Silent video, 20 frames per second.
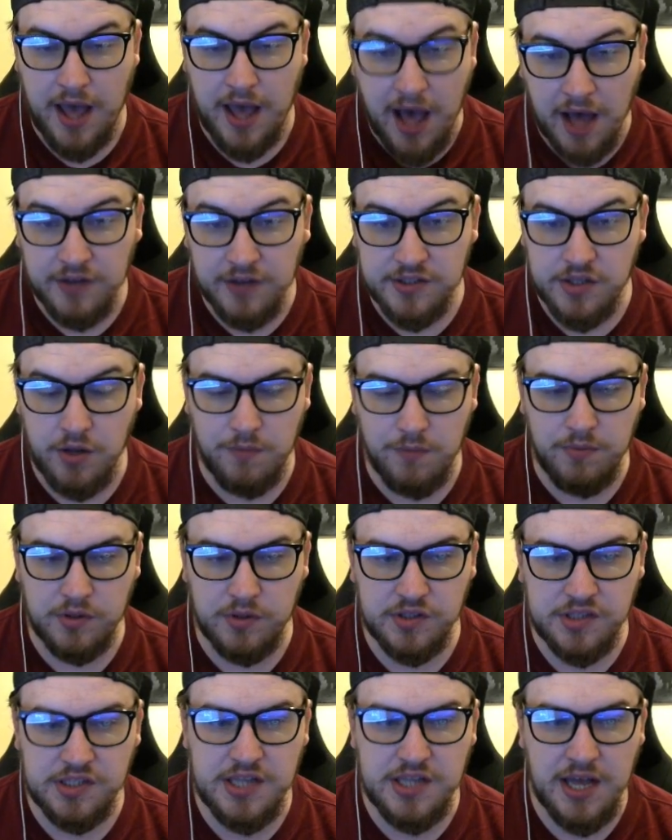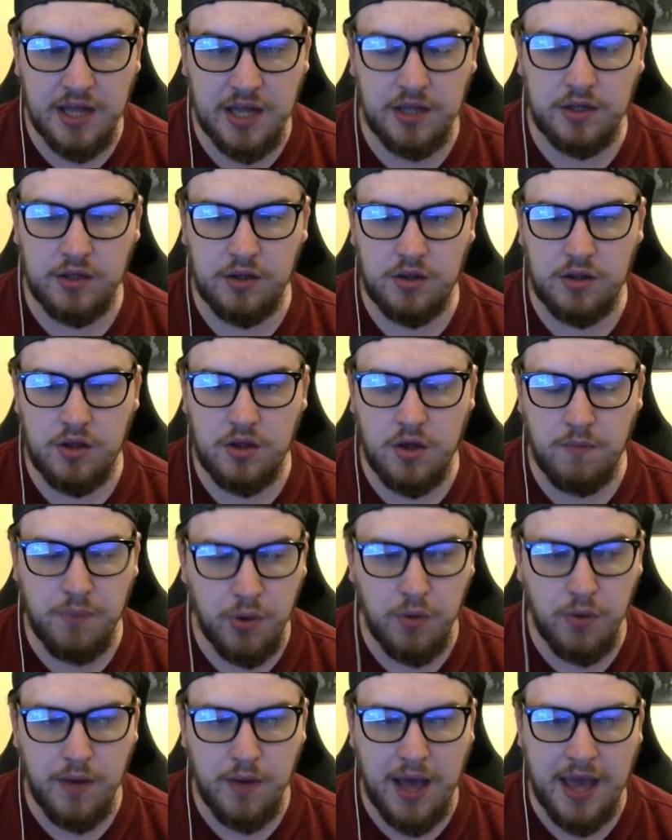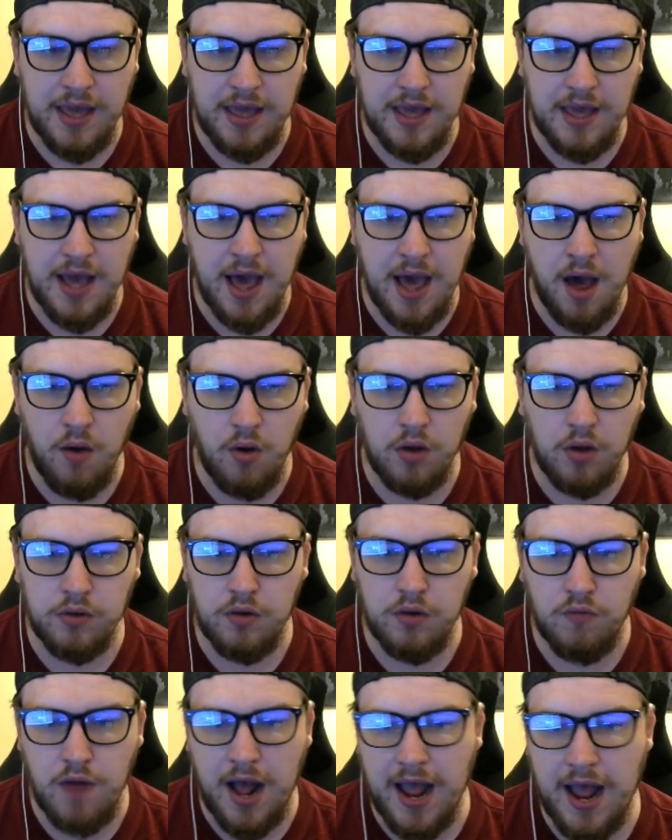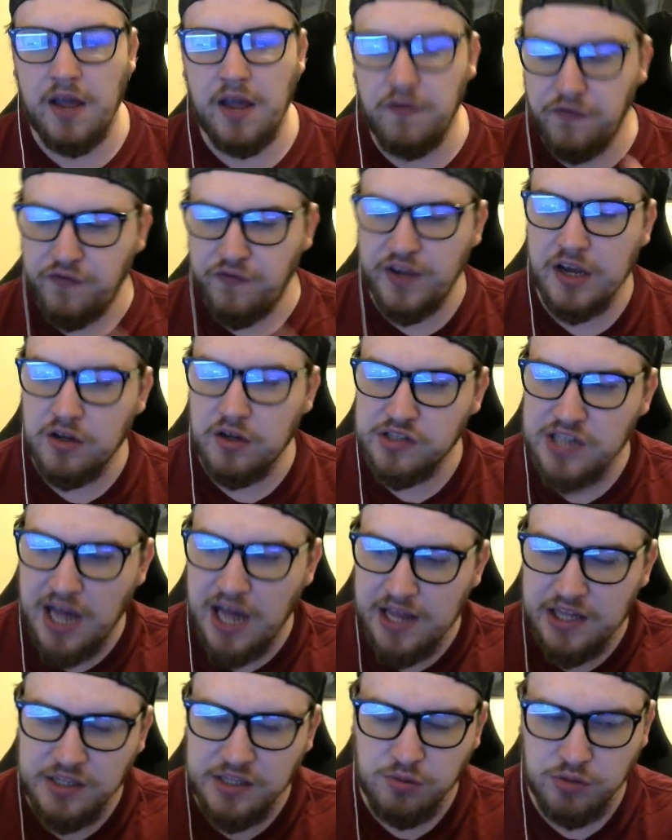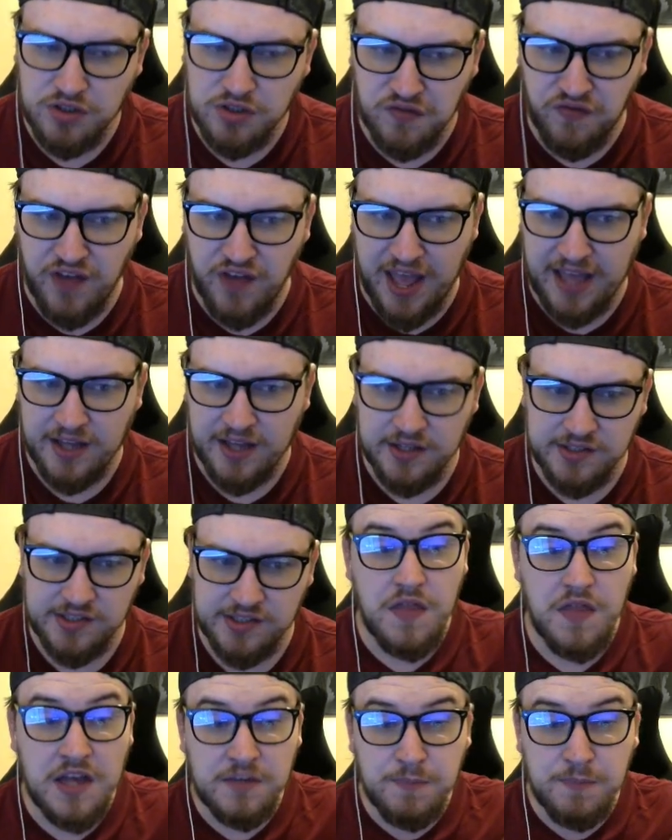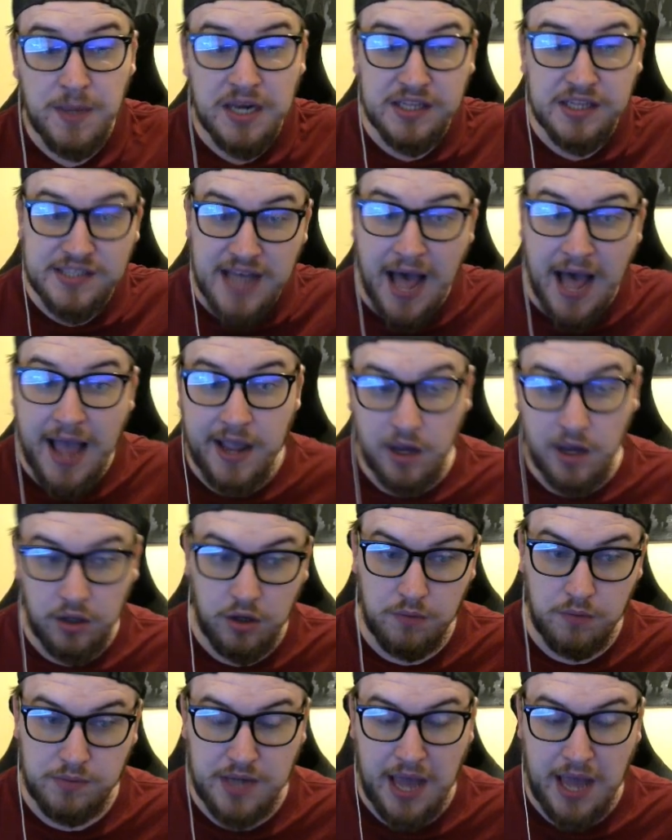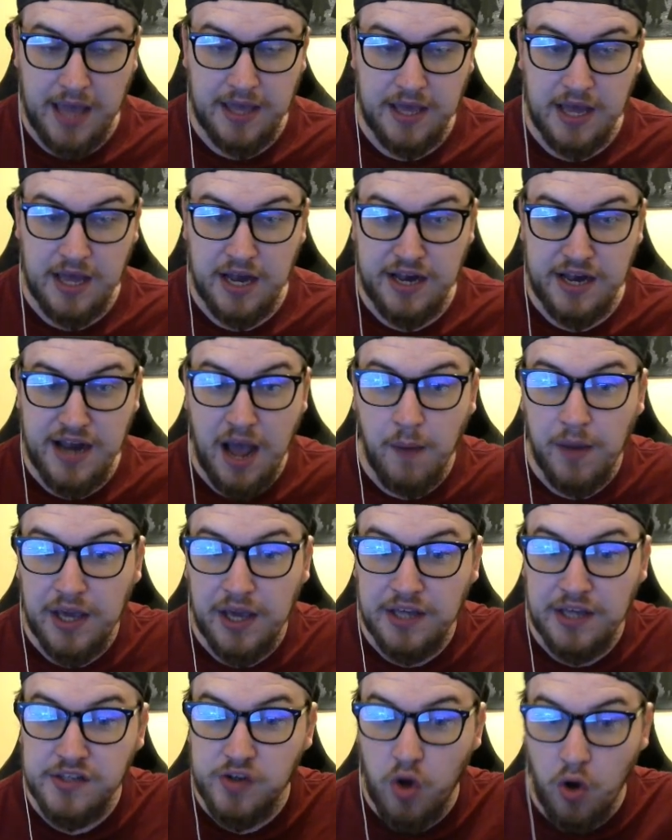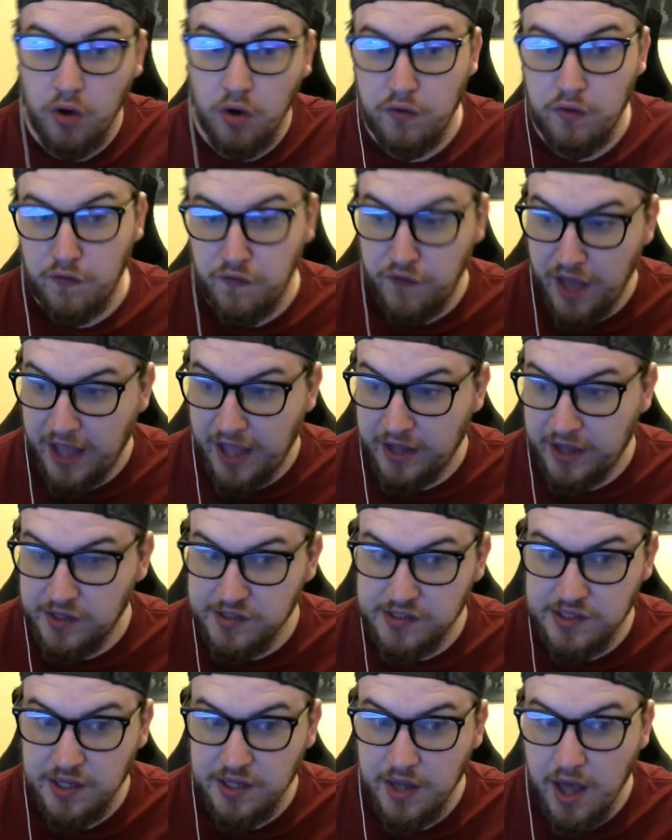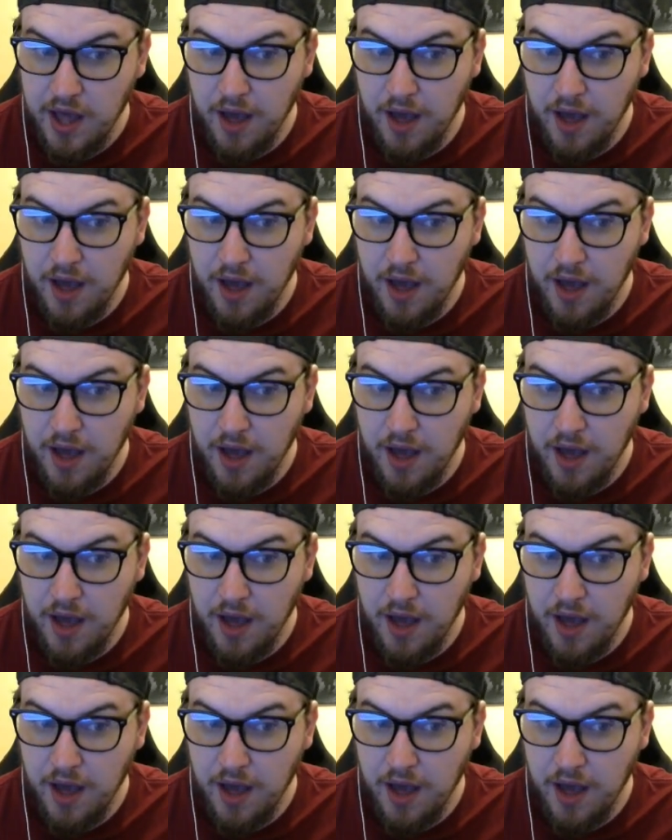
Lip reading: It has done, but still, Capoue out on the right. It feels like this was fixed. There's been a title update, and now it is unfixed.